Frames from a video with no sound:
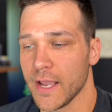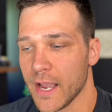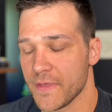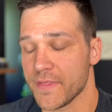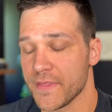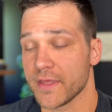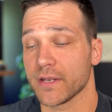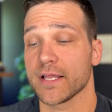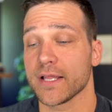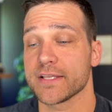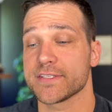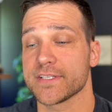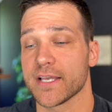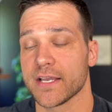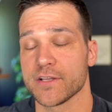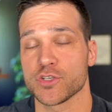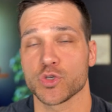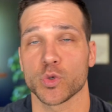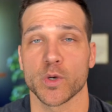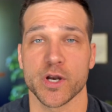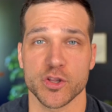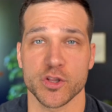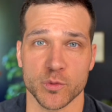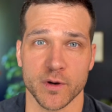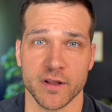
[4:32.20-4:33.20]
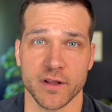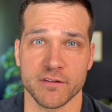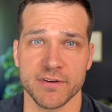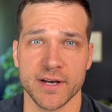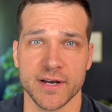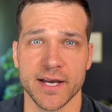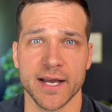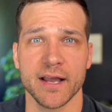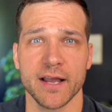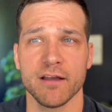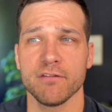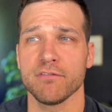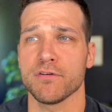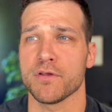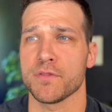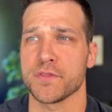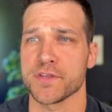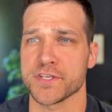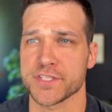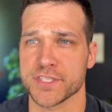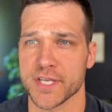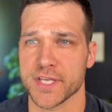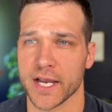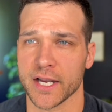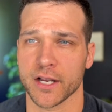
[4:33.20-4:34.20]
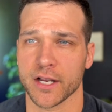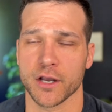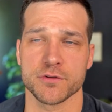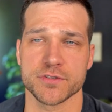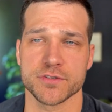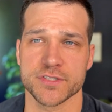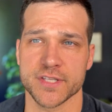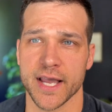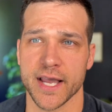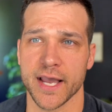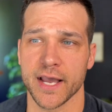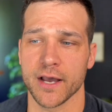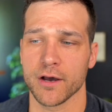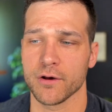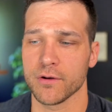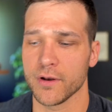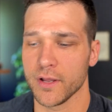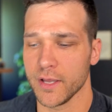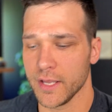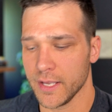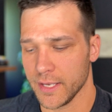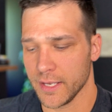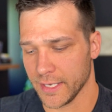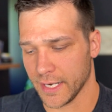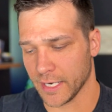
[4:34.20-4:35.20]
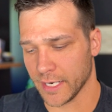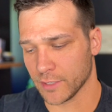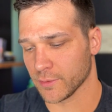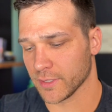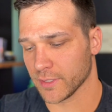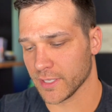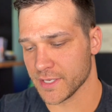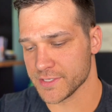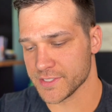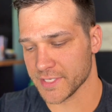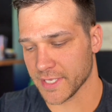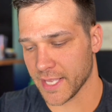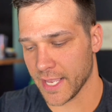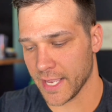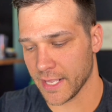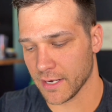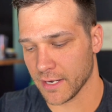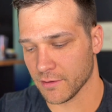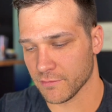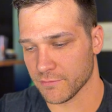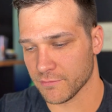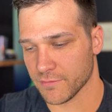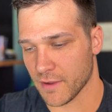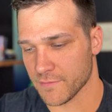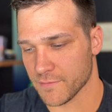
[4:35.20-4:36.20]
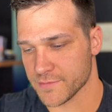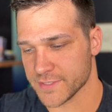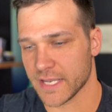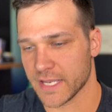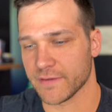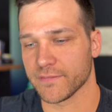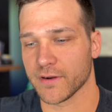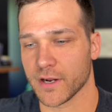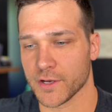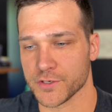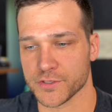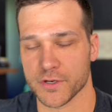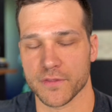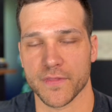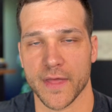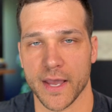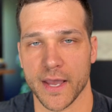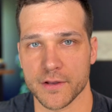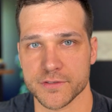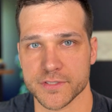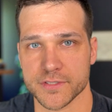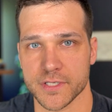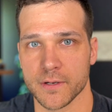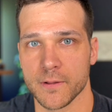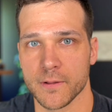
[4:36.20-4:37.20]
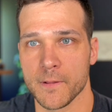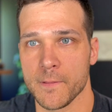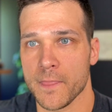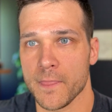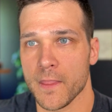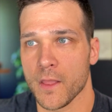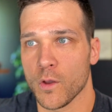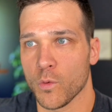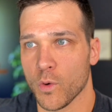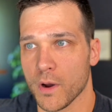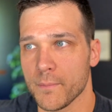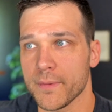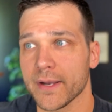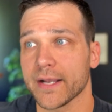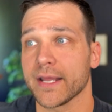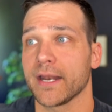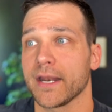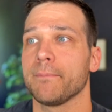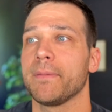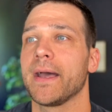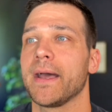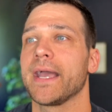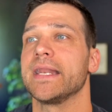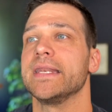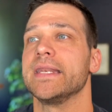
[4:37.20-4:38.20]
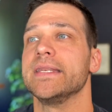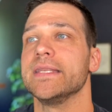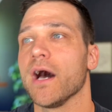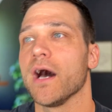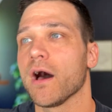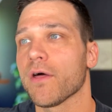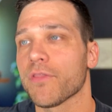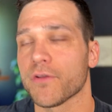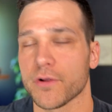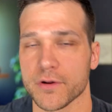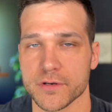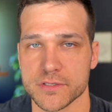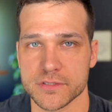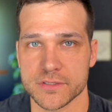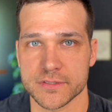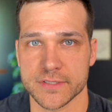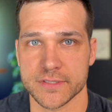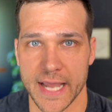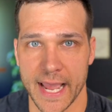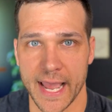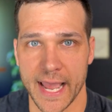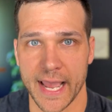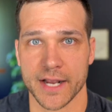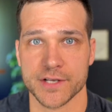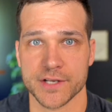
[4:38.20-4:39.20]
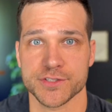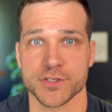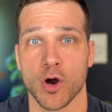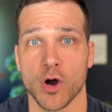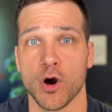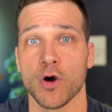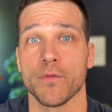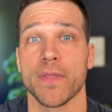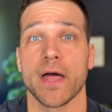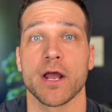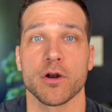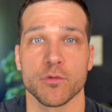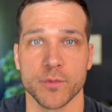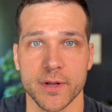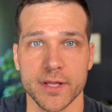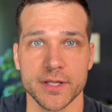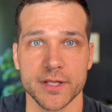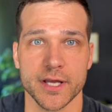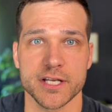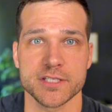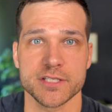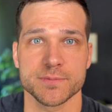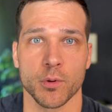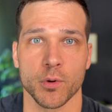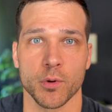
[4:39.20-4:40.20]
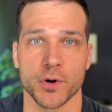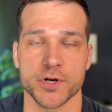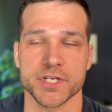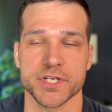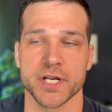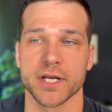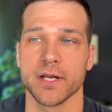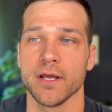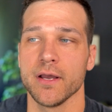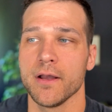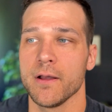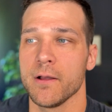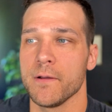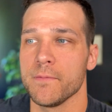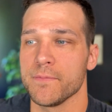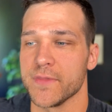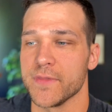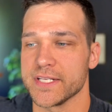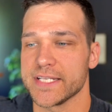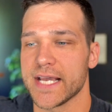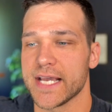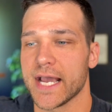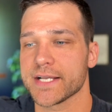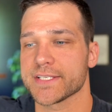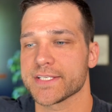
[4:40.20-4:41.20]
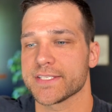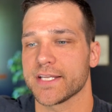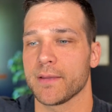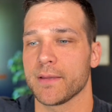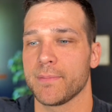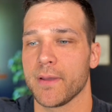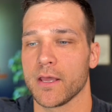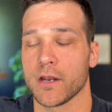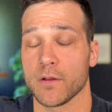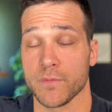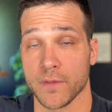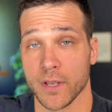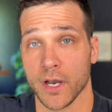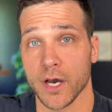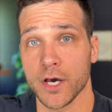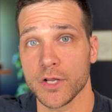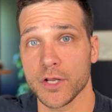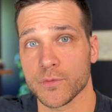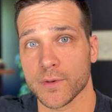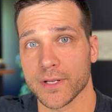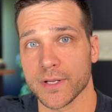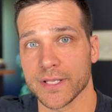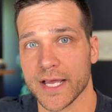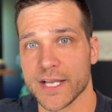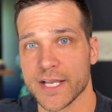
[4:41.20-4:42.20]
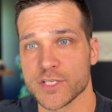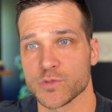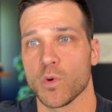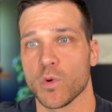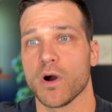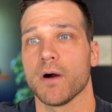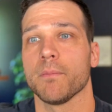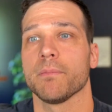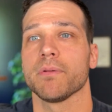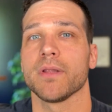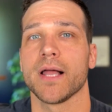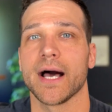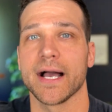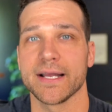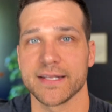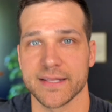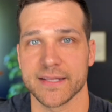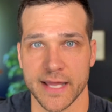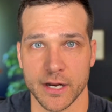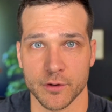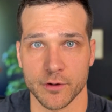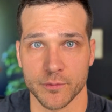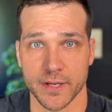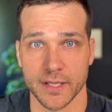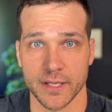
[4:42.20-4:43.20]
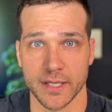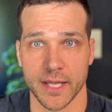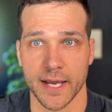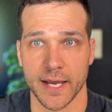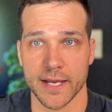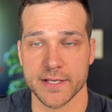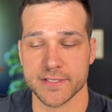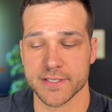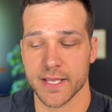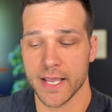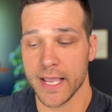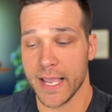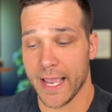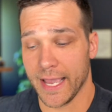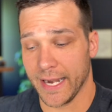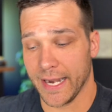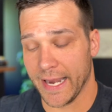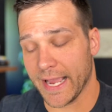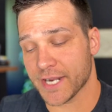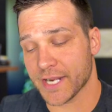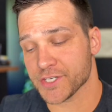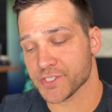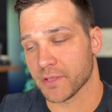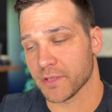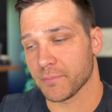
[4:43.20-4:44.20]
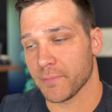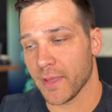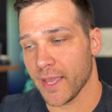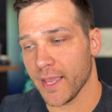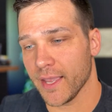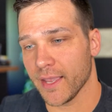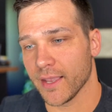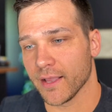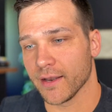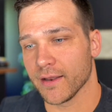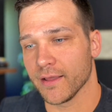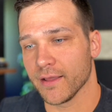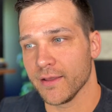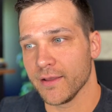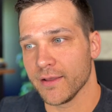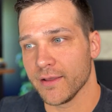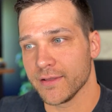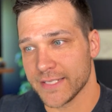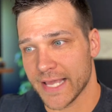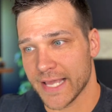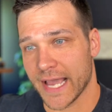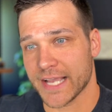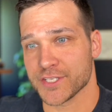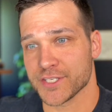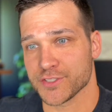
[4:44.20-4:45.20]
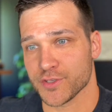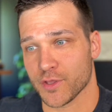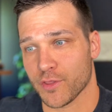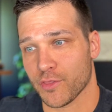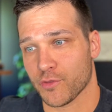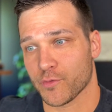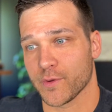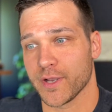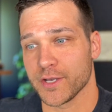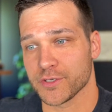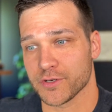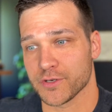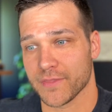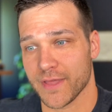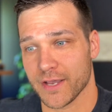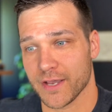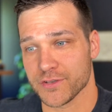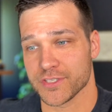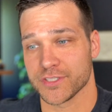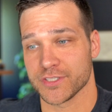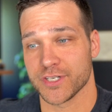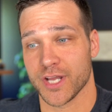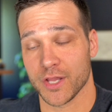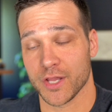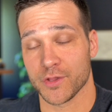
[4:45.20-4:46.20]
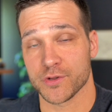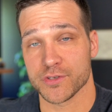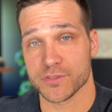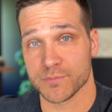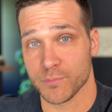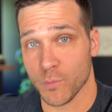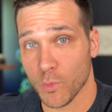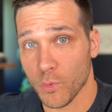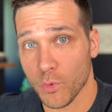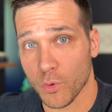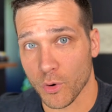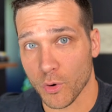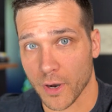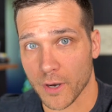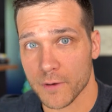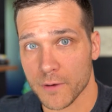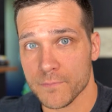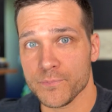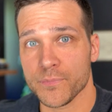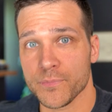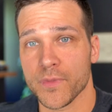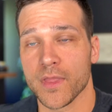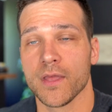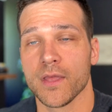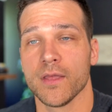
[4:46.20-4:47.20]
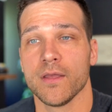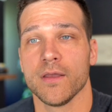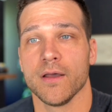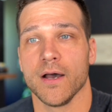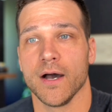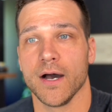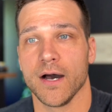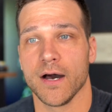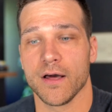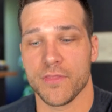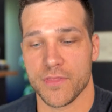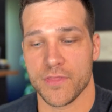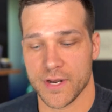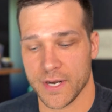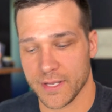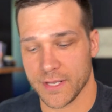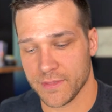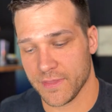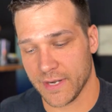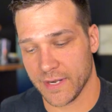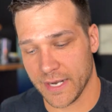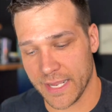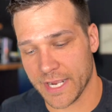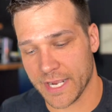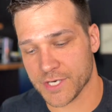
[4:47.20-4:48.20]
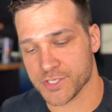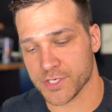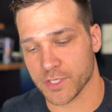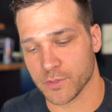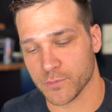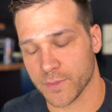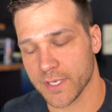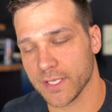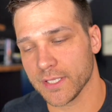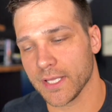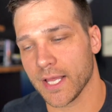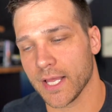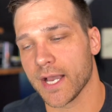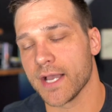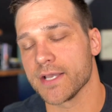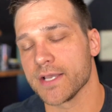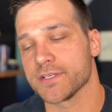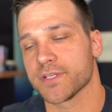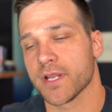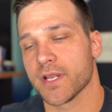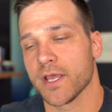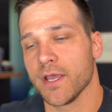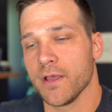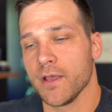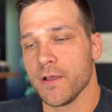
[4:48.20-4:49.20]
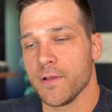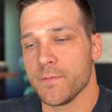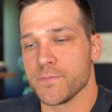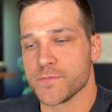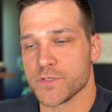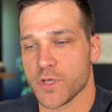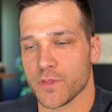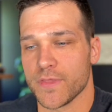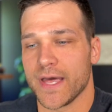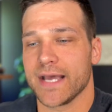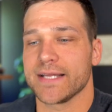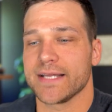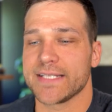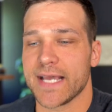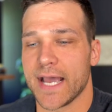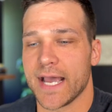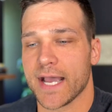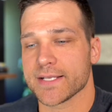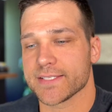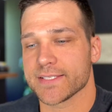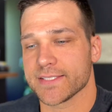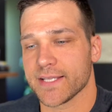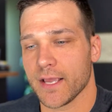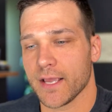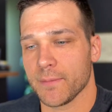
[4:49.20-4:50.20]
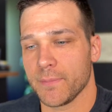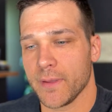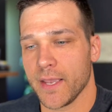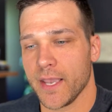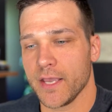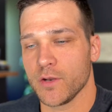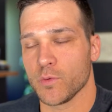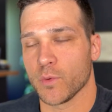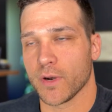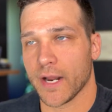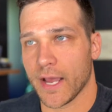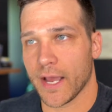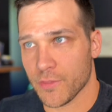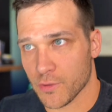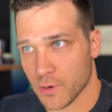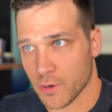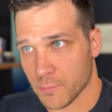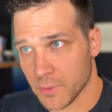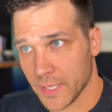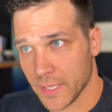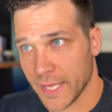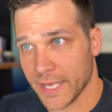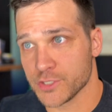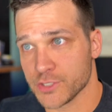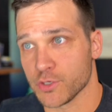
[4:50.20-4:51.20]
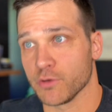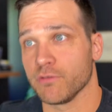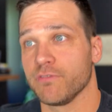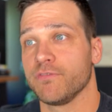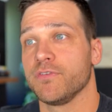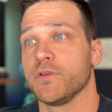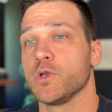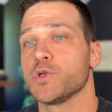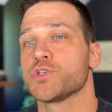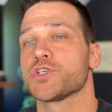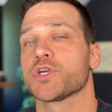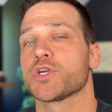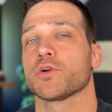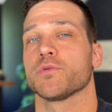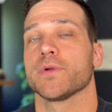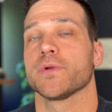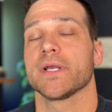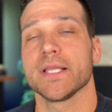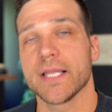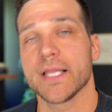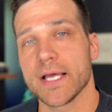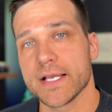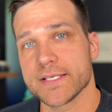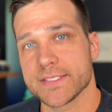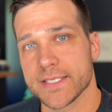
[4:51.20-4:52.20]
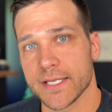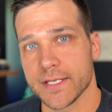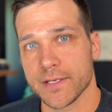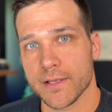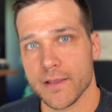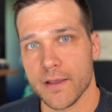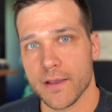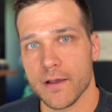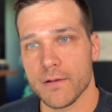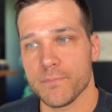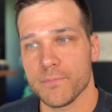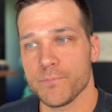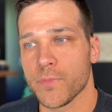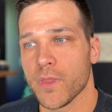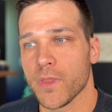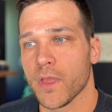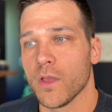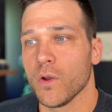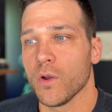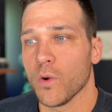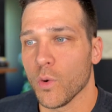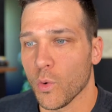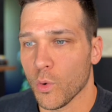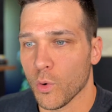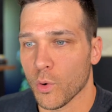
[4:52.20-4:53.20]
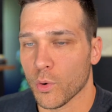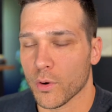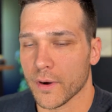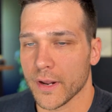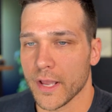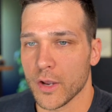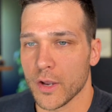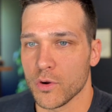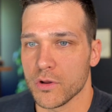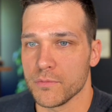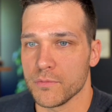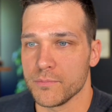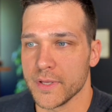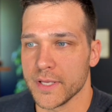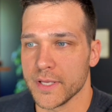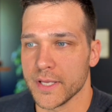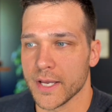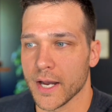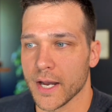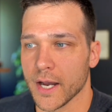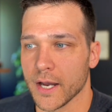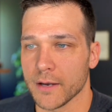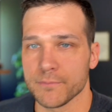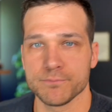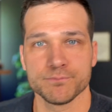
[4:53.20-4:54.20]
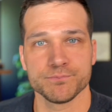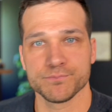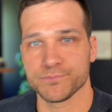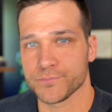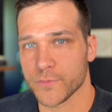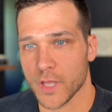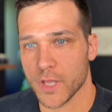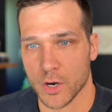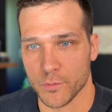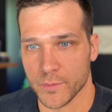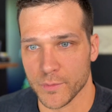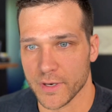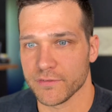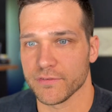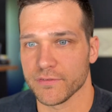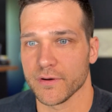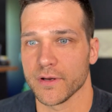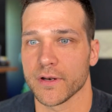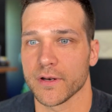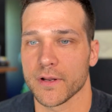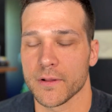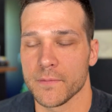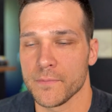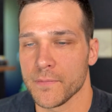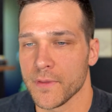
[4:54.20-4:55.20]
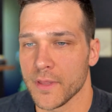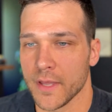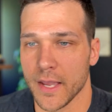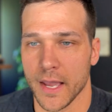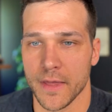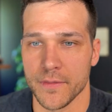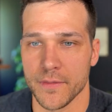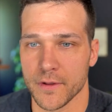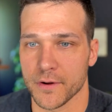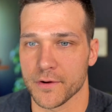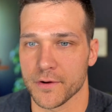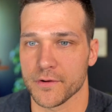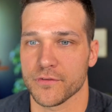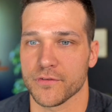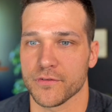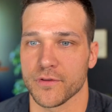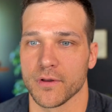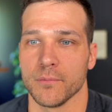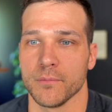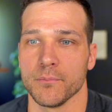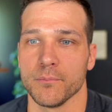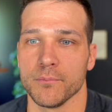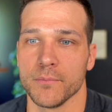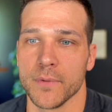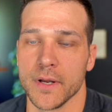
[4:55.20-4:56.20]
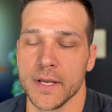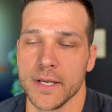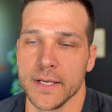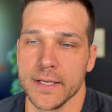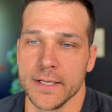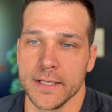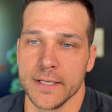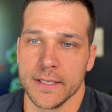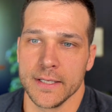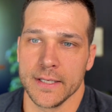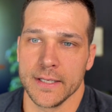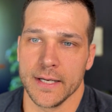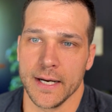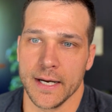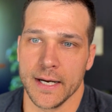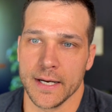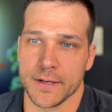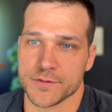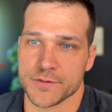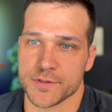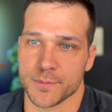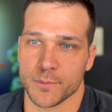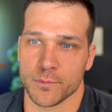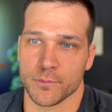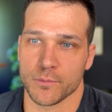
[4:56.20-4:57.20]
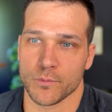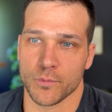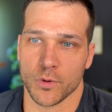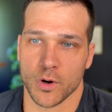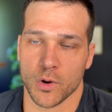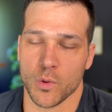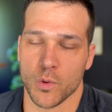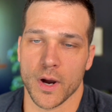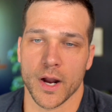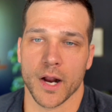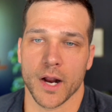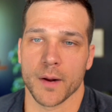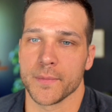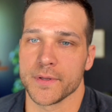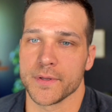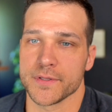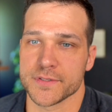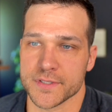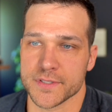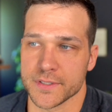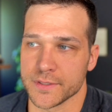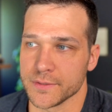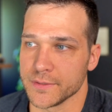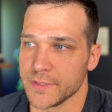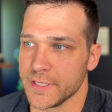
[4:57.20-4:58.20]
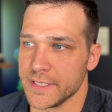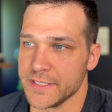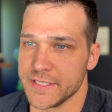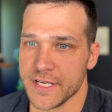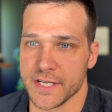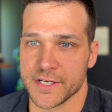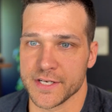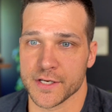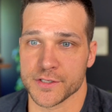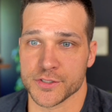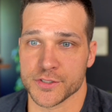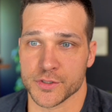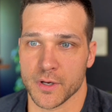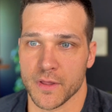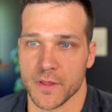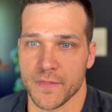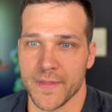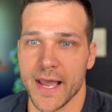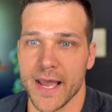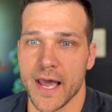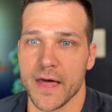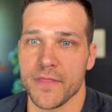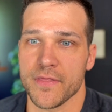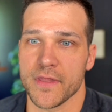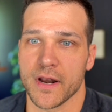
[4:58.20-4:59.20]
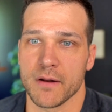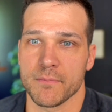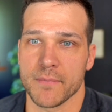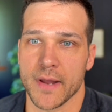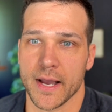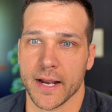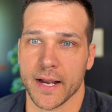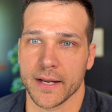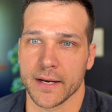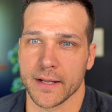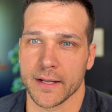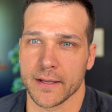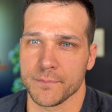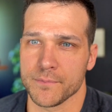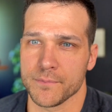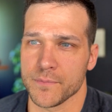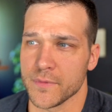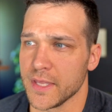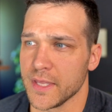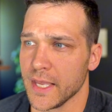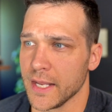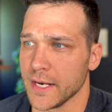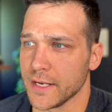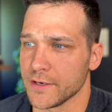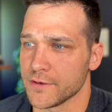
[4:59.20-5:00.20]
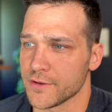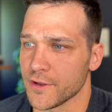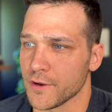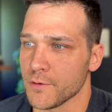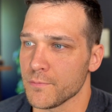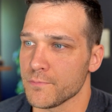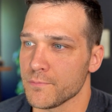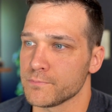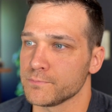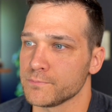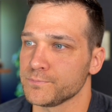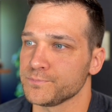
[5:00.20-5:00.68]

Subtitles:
And then let's say in 2025, the stock goes down and I realize a gain of $700,000. Well, I'm not going to pay another tax on that realized portion. The tax that I paid on the unrealized will apply to that realized. And I actually paid taxes on $300,000 more than I actually realized. So that tax that I paid would either apply to future realized income or it would be a refund. And there are some some requirements and details around that I'm not going to get into.